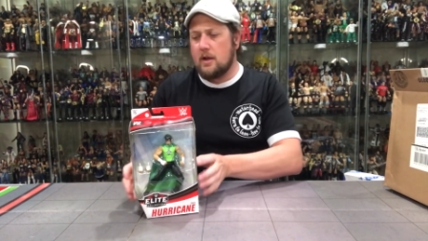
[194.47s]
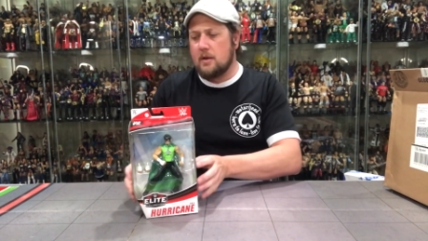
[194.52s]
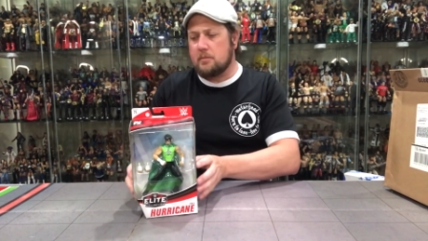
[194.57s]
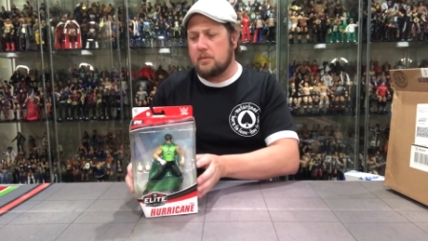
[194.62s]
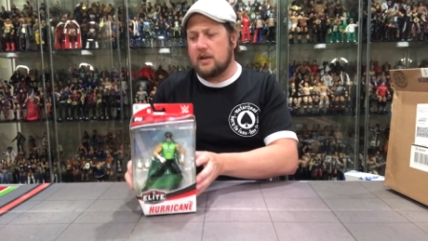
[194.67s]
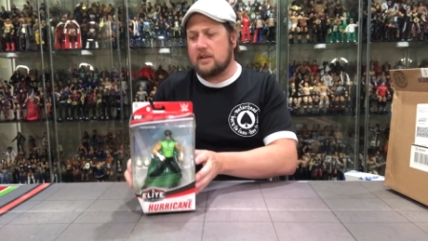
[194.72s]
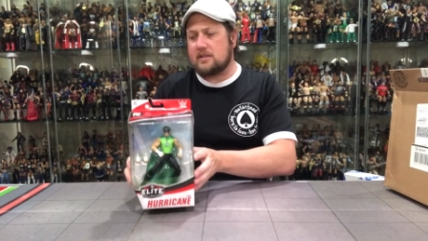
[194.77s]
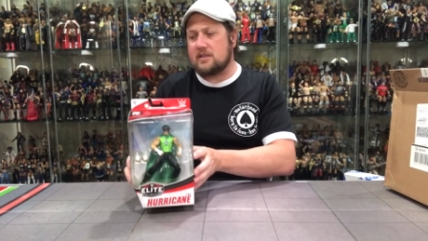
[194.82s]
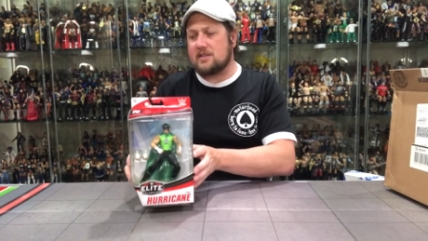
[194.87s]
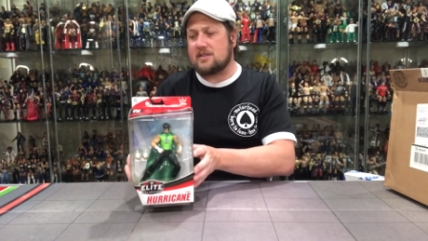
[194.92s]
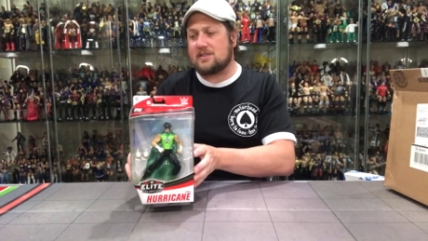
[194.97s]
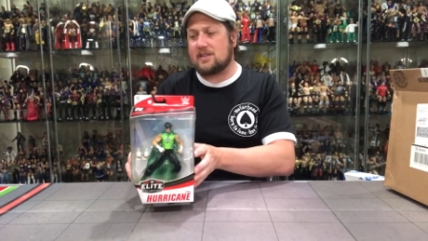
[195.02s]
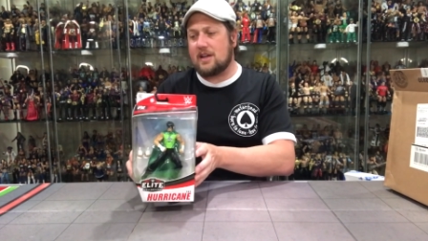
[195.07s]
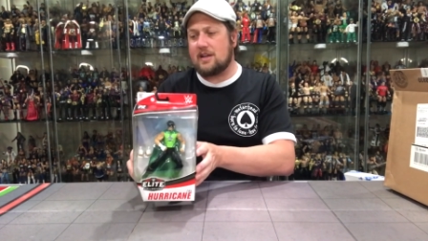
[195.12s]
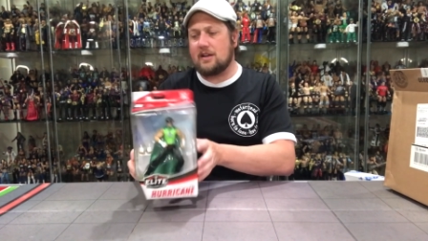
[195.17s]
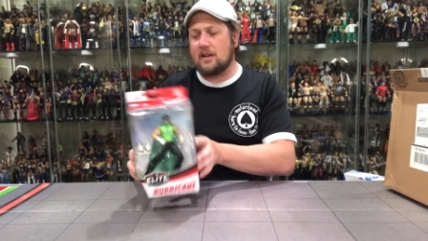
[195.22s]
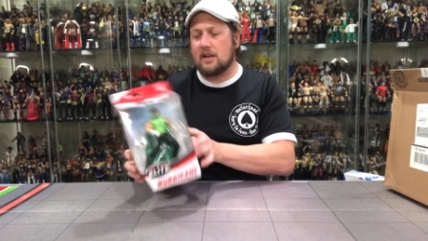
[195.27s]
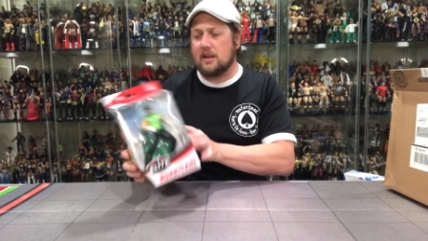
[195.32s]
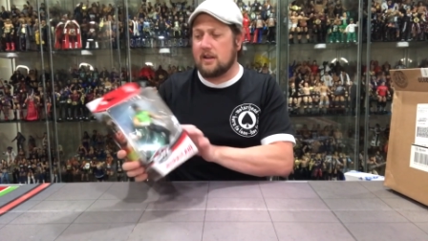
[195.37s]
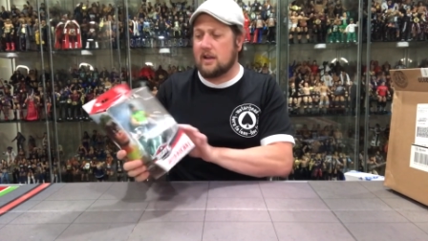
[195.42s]
but to
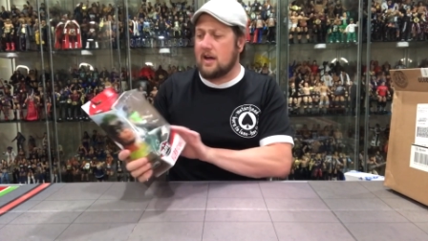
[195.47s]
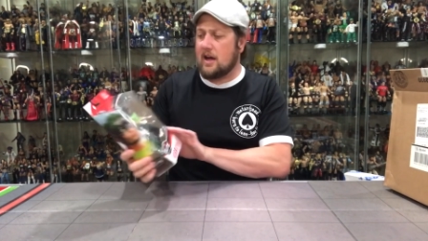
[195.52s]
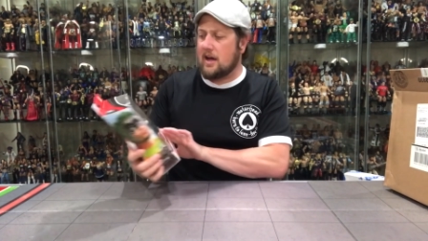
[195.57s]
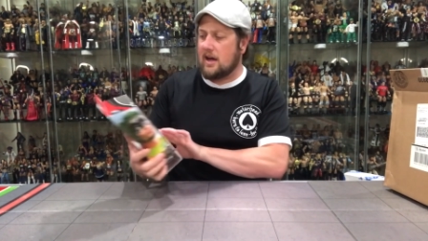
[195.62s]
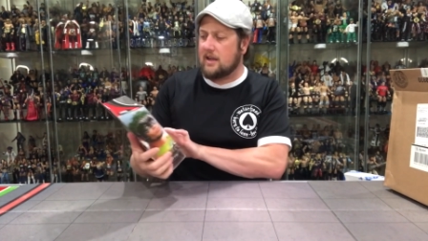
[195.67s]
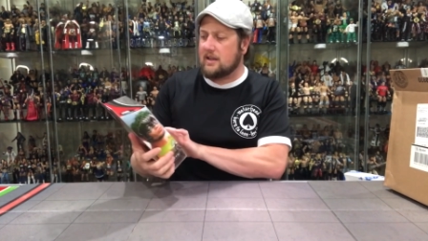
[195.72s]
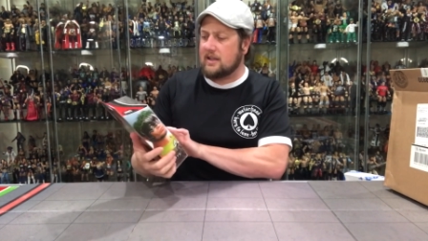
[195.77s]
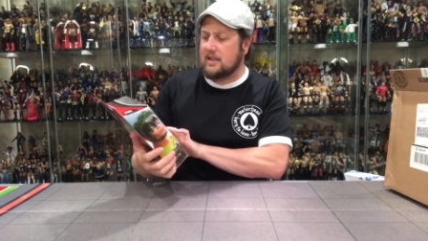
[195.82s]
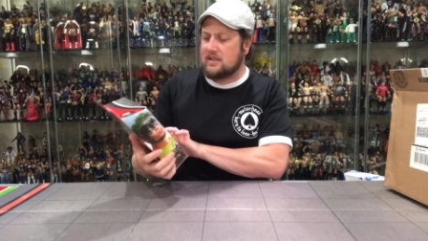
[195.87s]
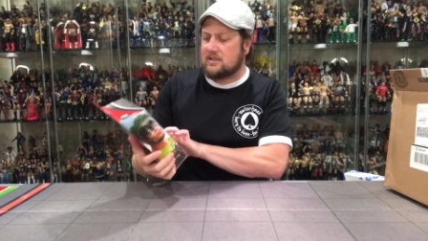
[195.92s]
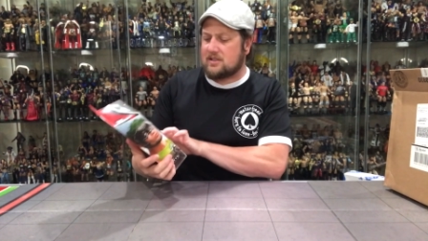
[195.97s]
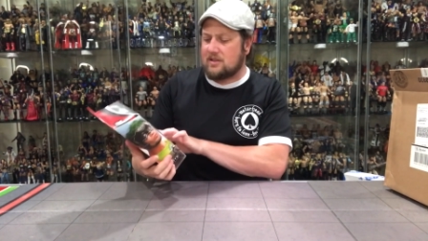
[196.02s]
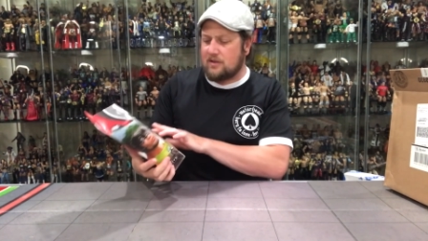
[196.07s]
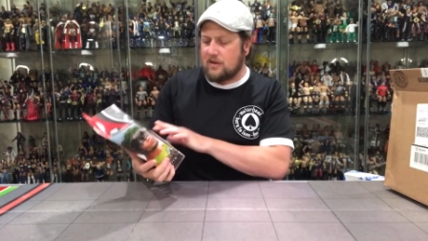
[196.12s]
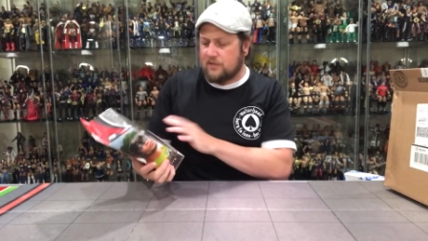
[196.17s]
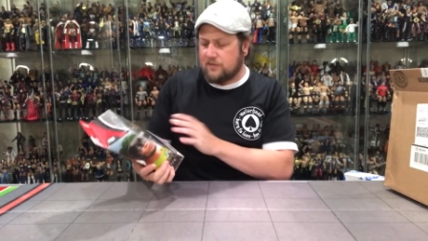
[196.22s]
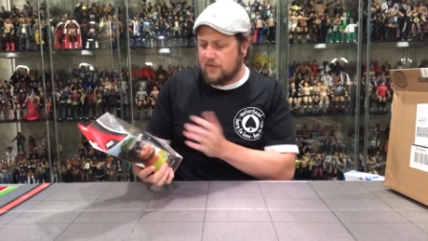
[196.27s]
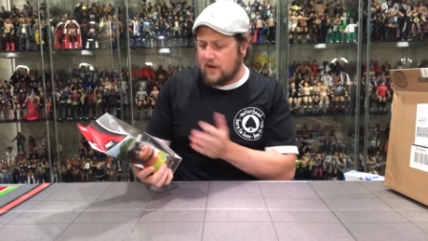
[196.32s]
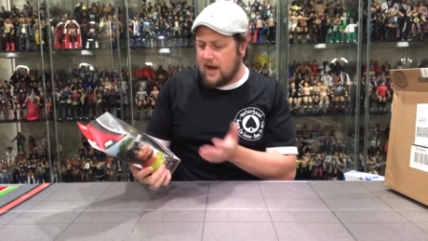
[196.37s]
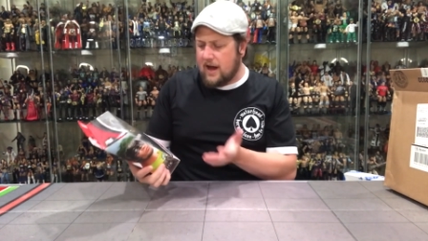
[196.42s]
send a Elite
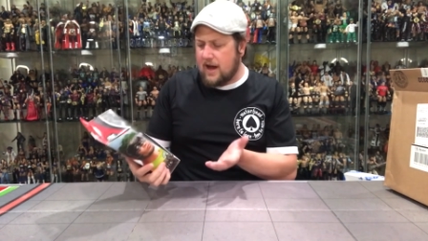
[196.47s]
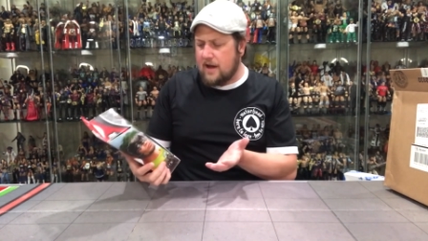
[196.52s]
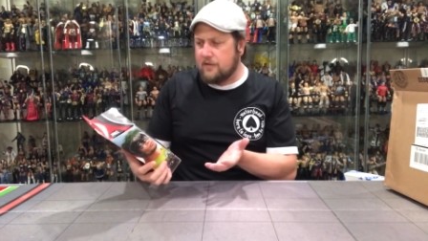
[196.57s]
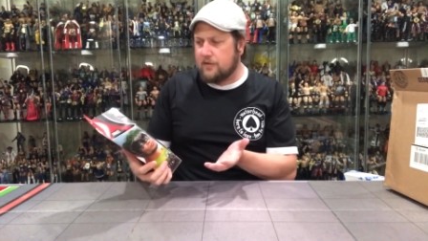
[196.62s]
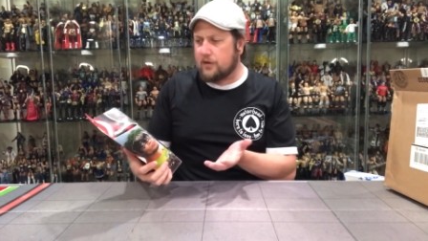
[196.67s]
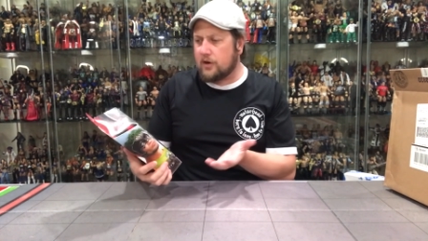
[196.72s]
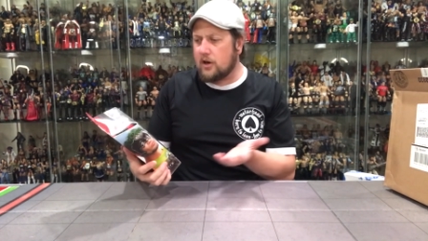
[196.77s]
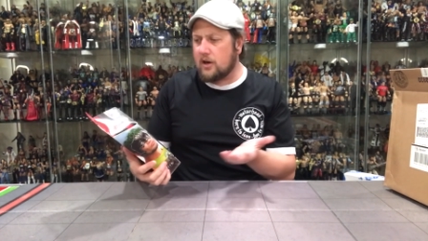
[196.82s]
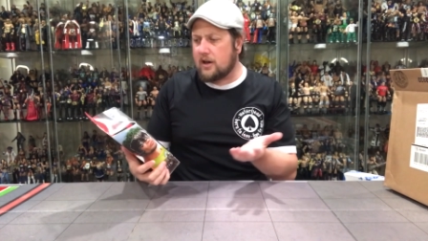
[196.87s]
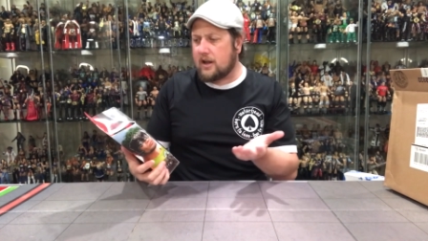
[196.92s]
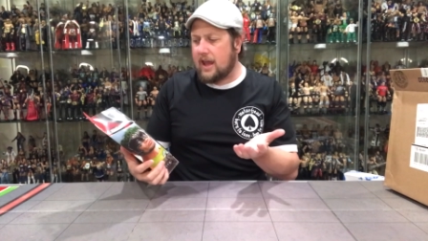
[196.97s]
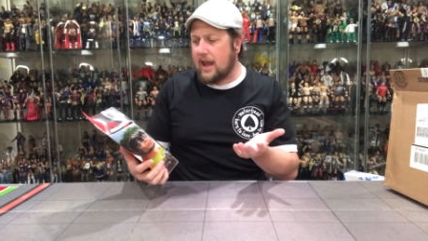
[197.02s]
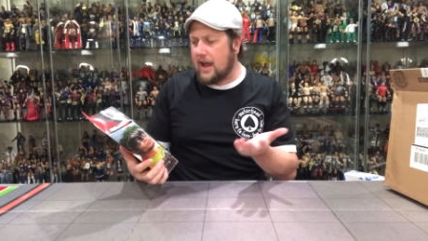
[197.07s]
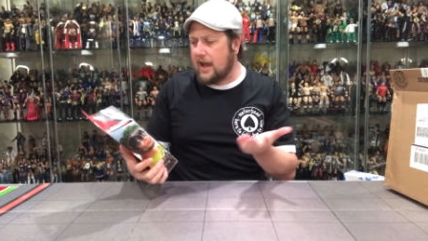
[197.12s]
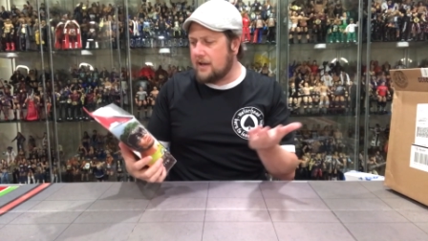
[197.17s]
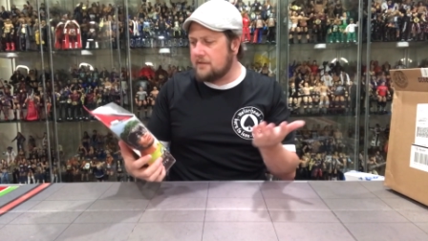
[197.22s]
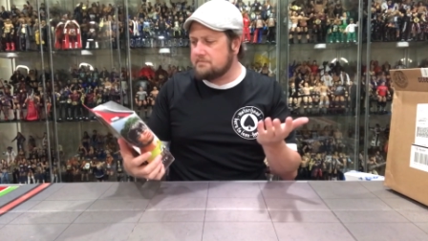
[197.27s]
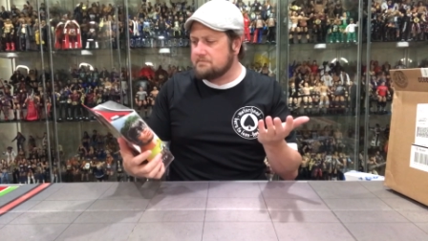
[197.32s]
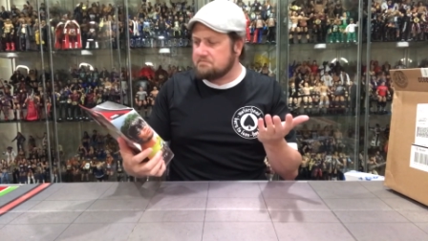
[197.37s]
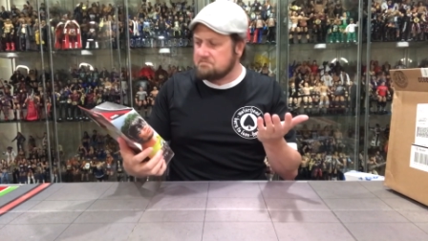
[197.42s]
75
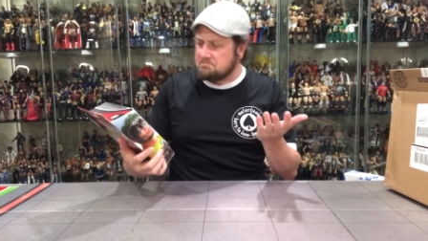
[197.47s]
Hurricane,